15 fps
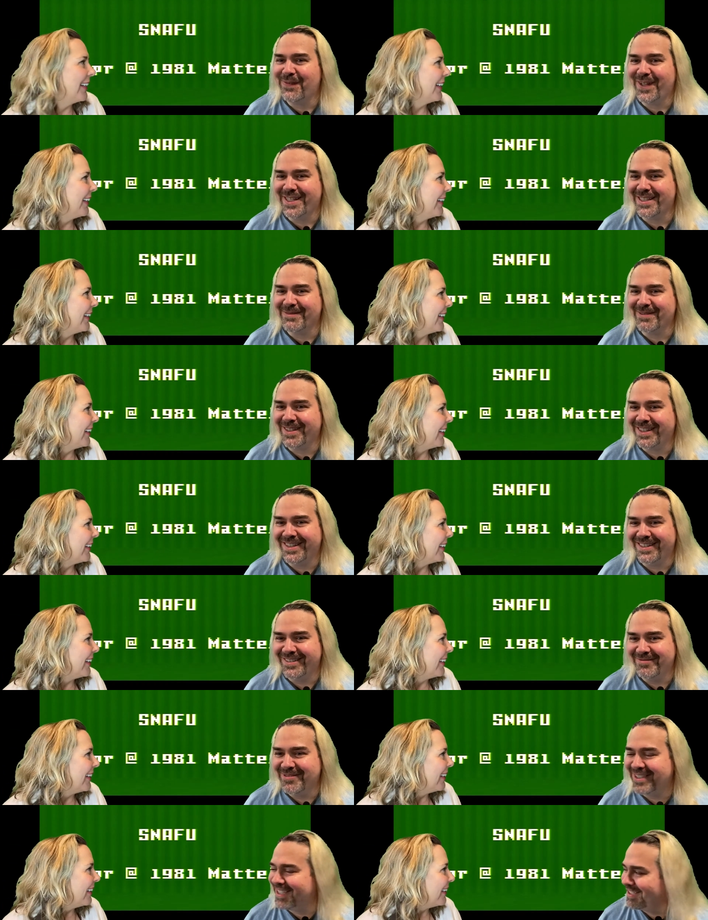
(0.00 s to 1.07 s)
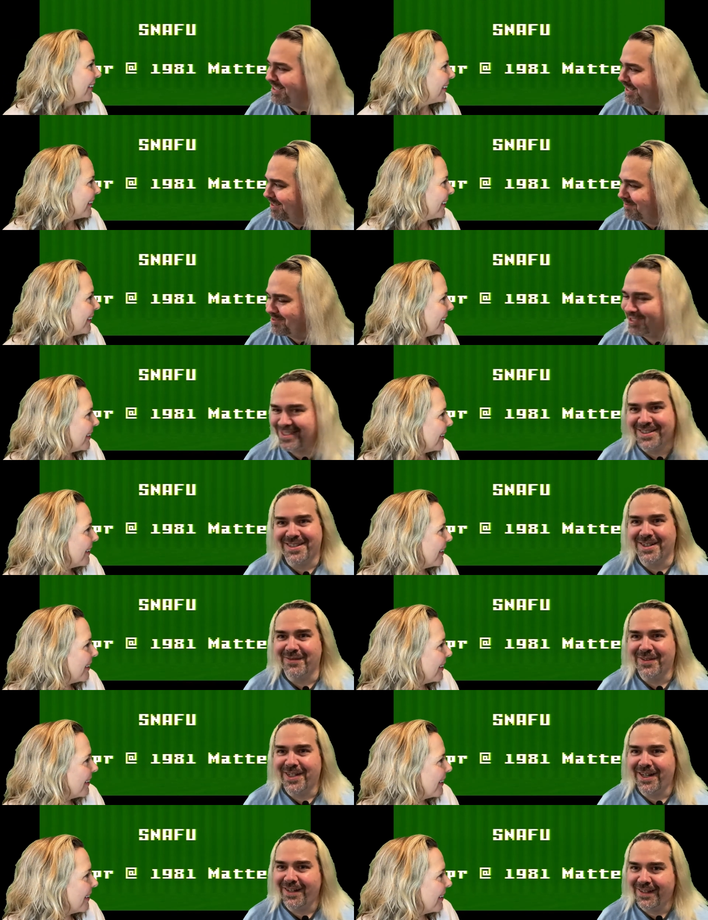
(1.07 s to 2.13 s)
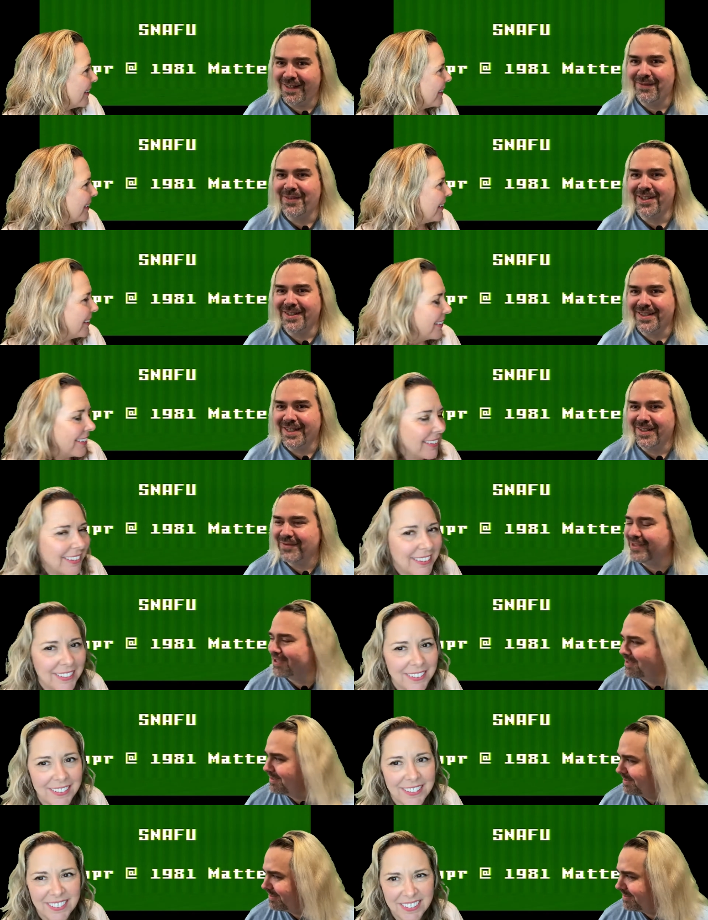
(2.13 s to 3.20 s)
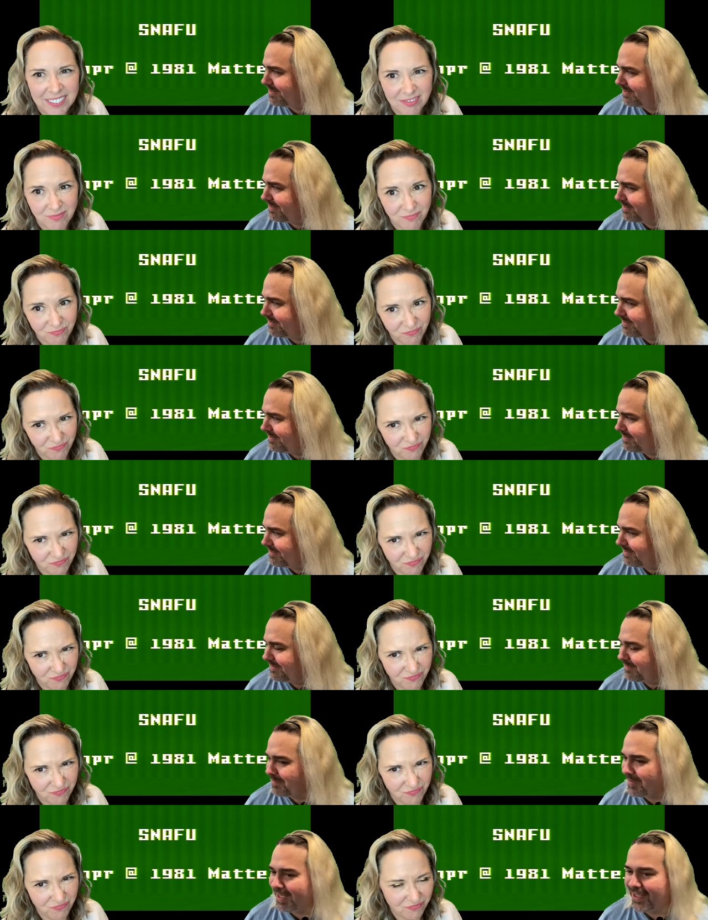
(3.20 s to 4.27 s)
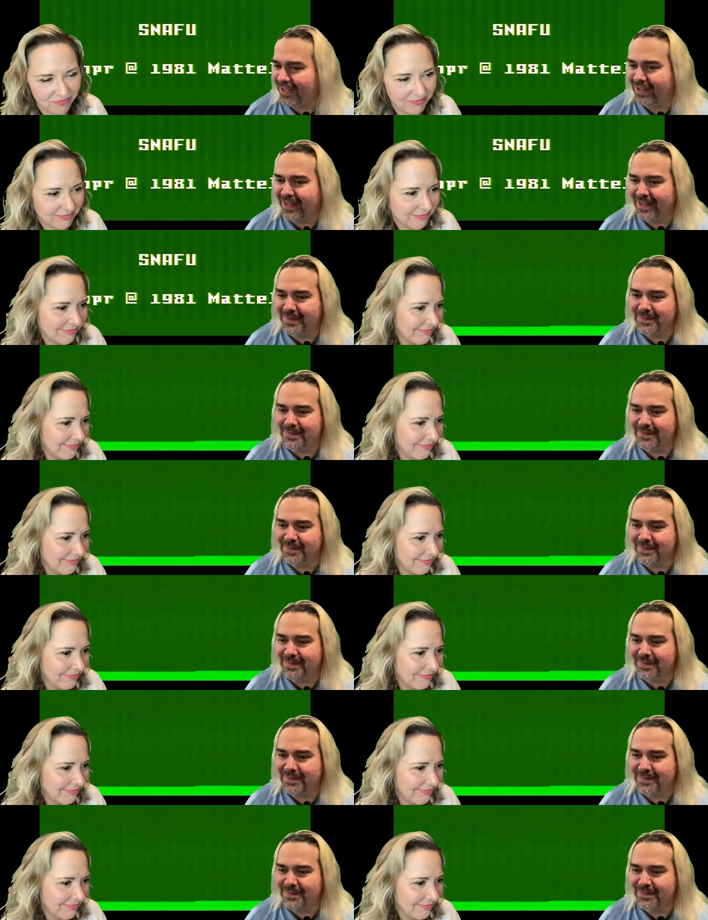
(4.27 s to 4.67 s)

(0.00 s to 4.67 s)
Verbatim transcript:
Speaker 1: face with with the Intellivision stuff. We gotta love the Intellivision. All right.